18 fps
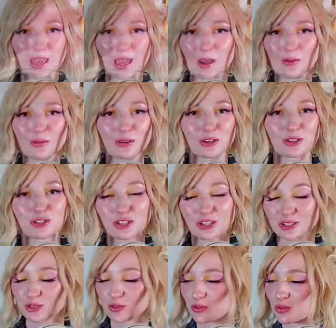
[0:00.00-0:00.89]
They were
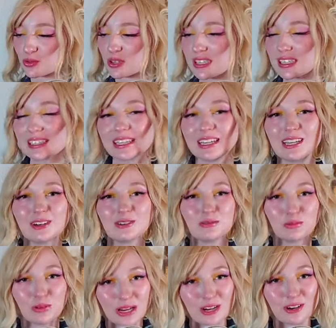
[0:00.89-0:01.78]
just
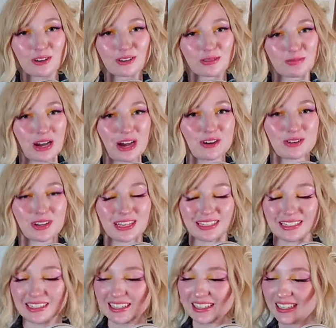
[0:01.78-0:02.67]
really weird about
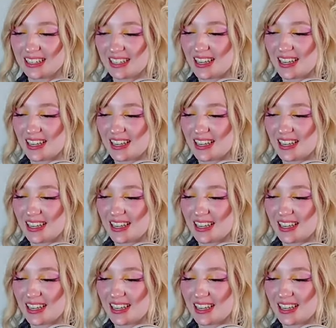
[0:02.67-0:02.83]
it,